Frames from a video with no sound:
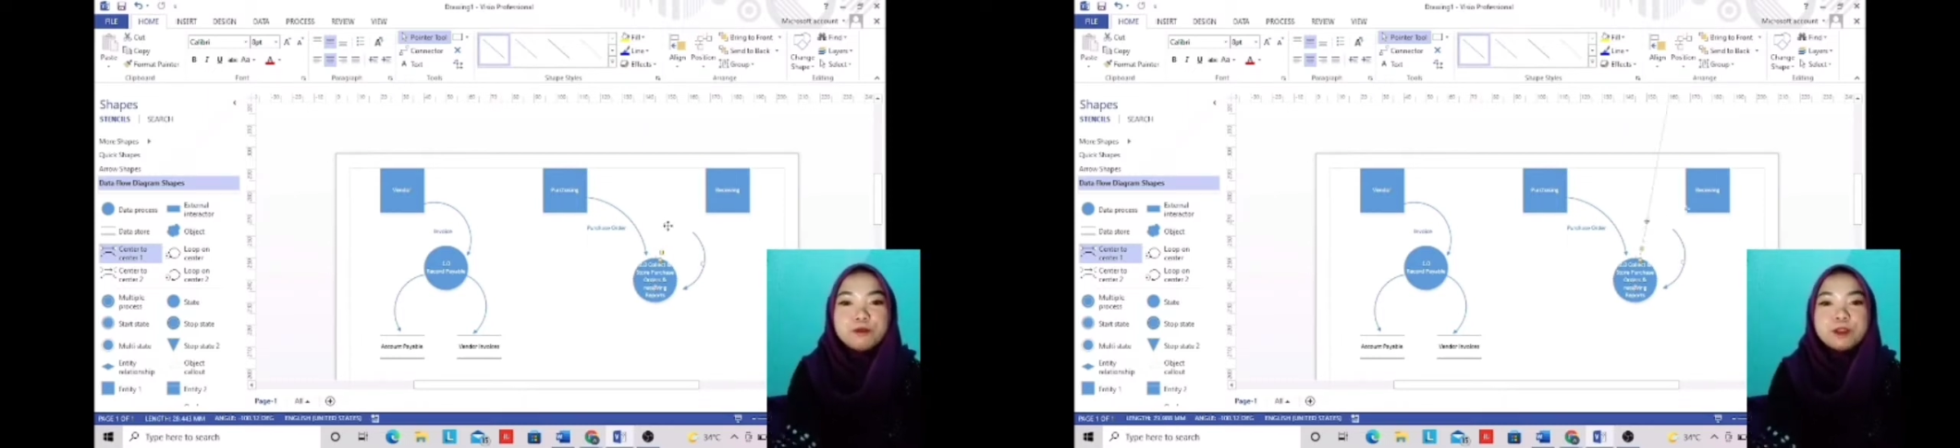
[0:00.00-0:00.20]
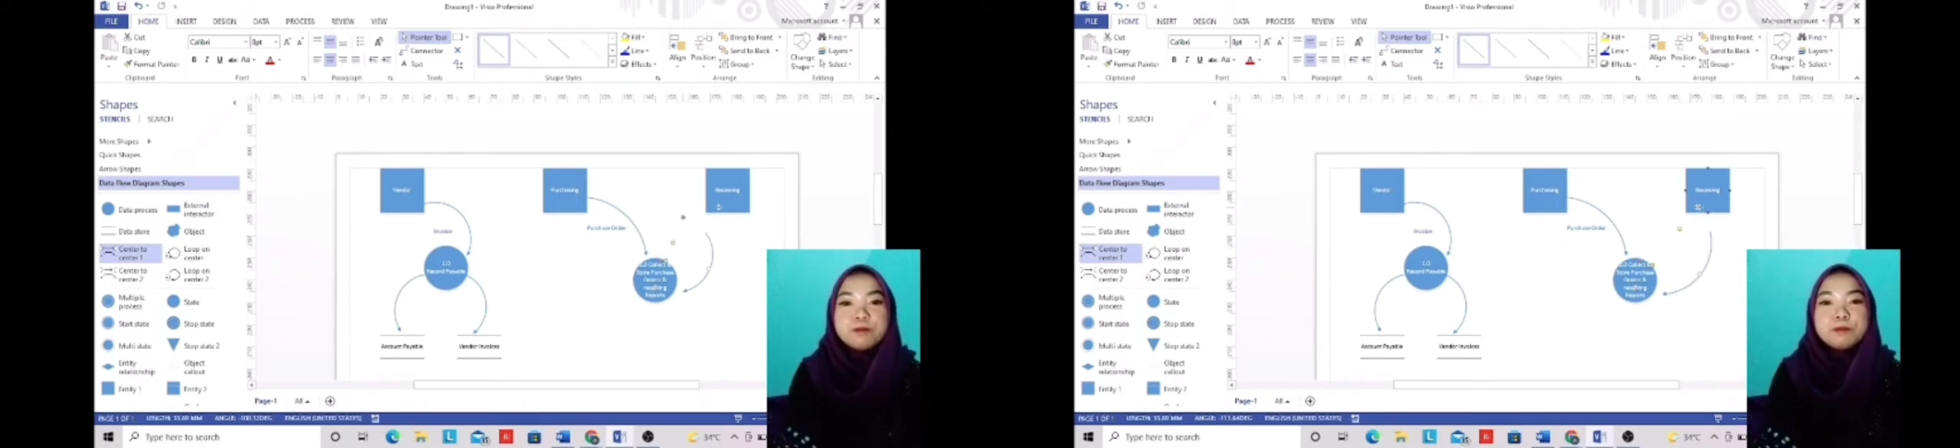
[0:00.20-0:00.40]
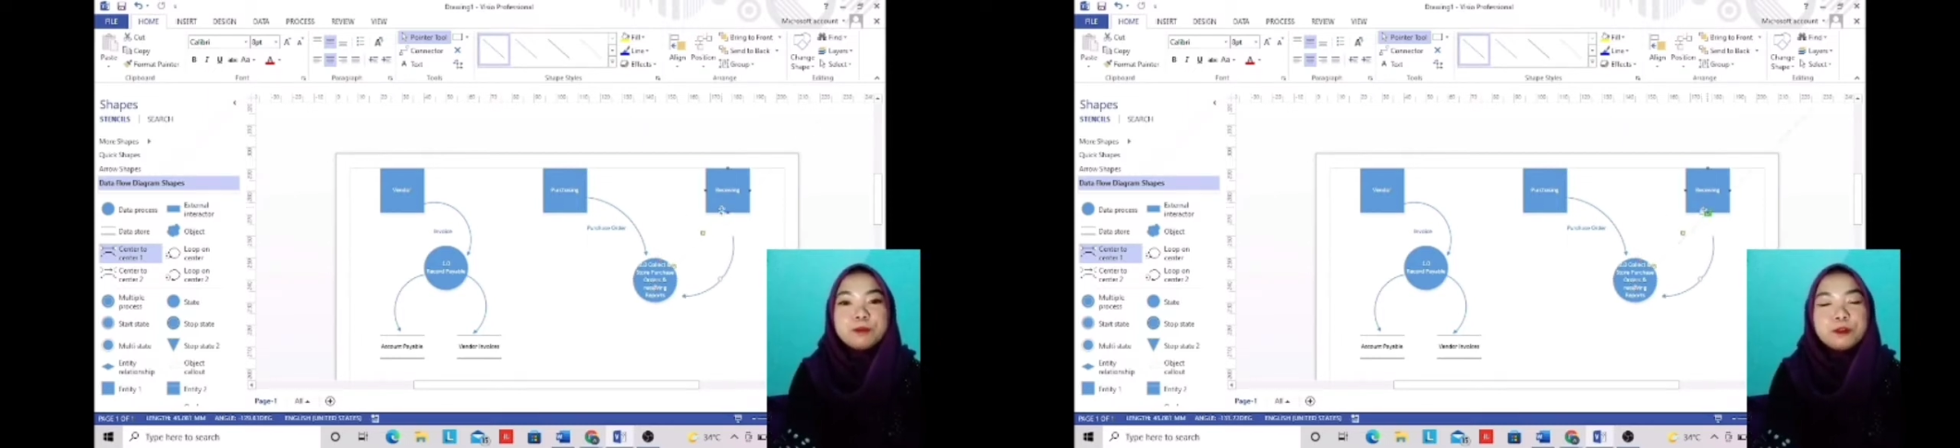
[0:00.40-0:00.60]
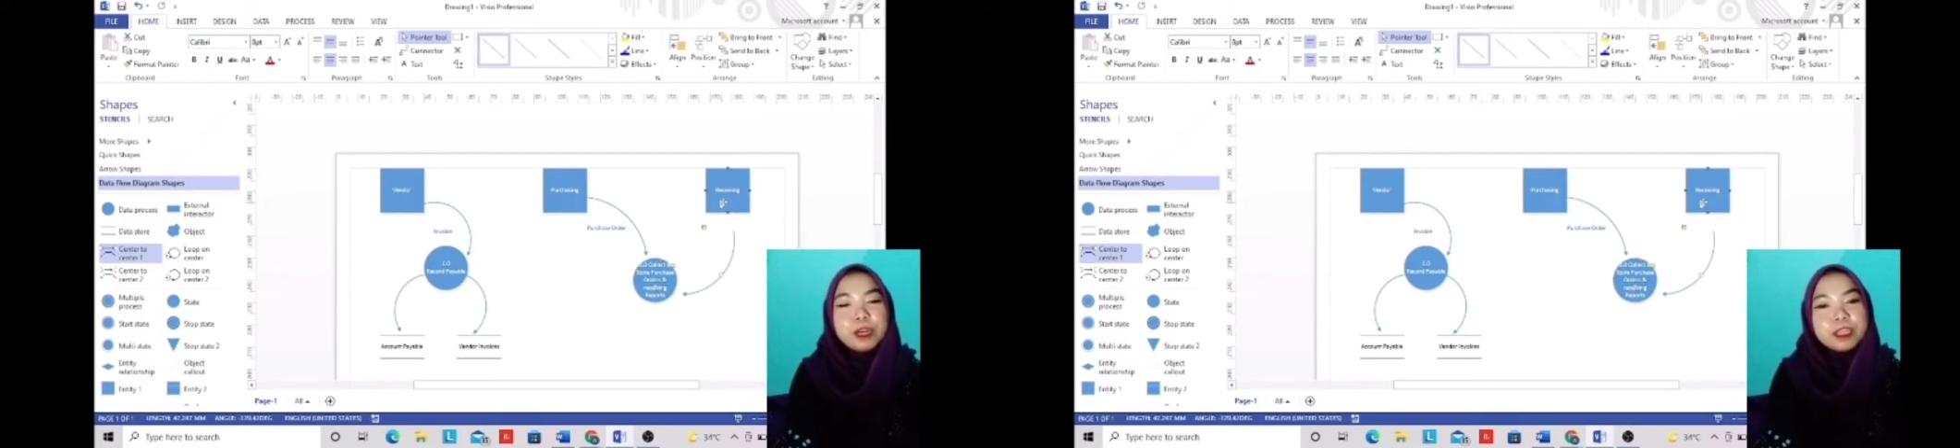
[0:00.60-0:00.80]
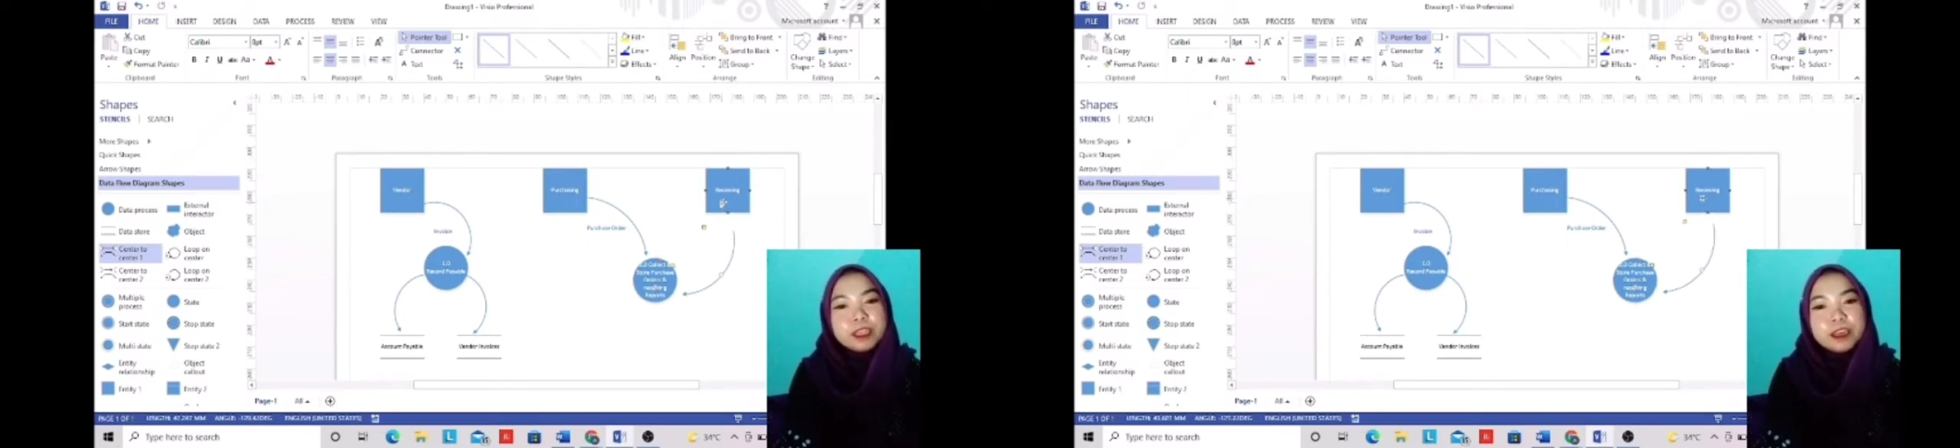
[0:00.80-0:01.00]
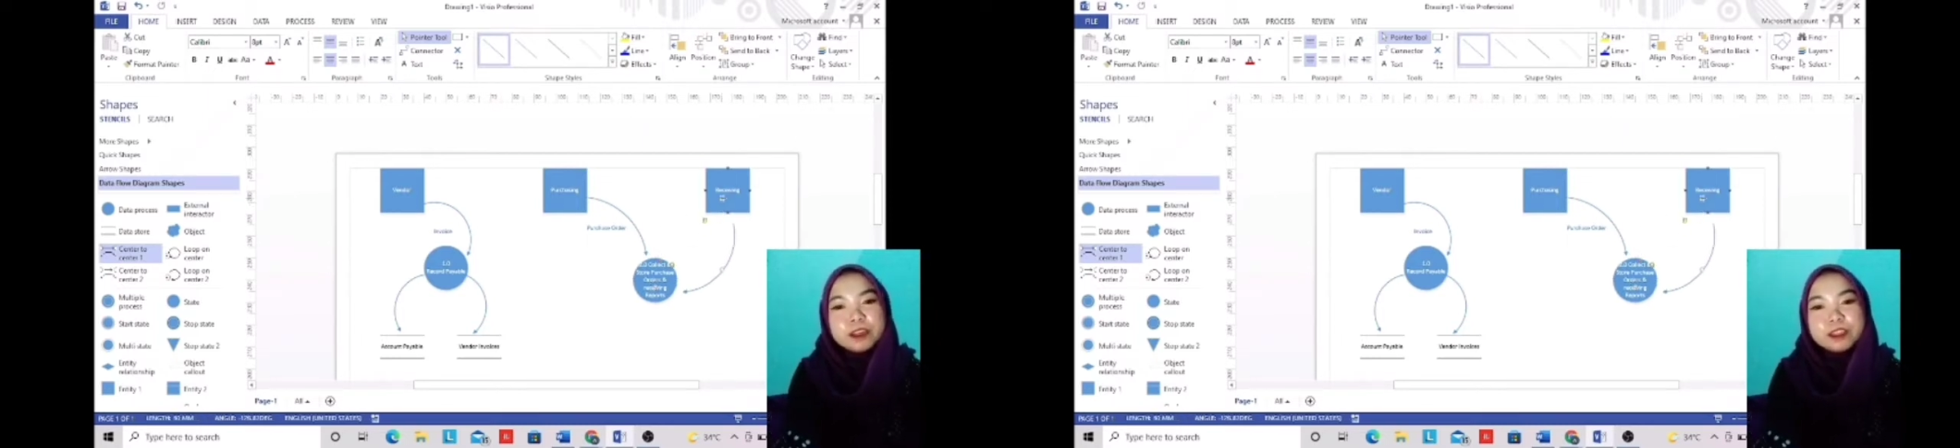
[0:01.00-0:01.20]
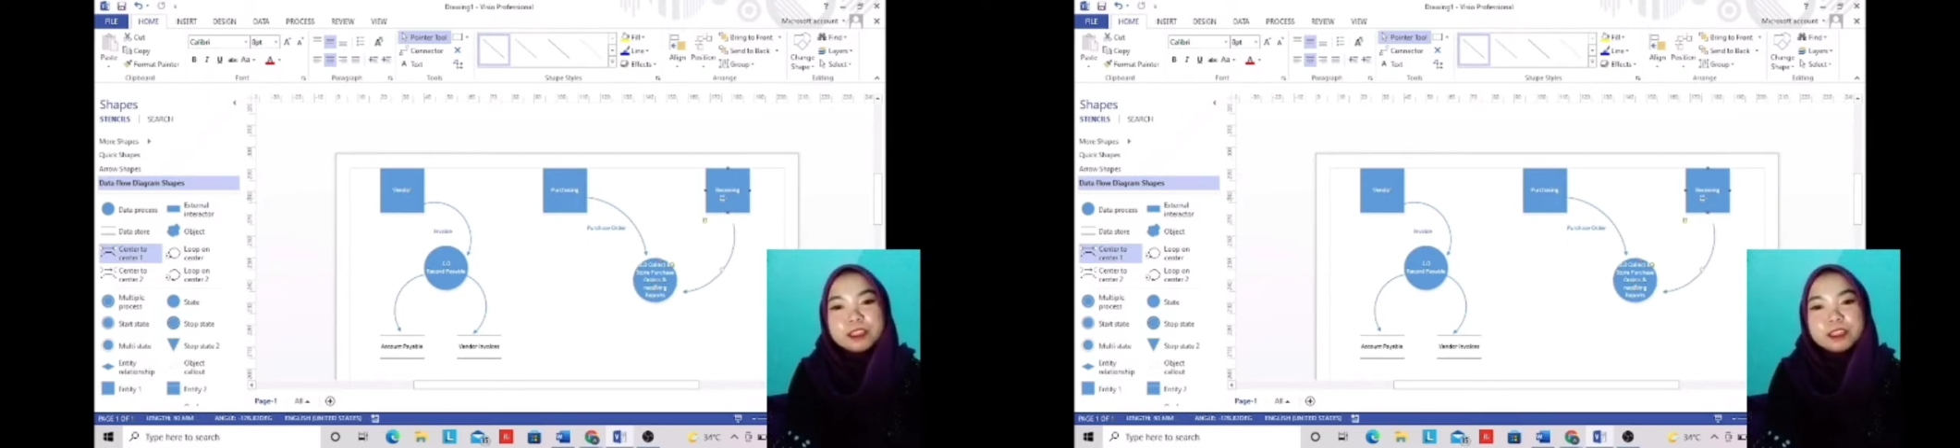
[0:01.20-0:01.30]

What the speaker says: we put an error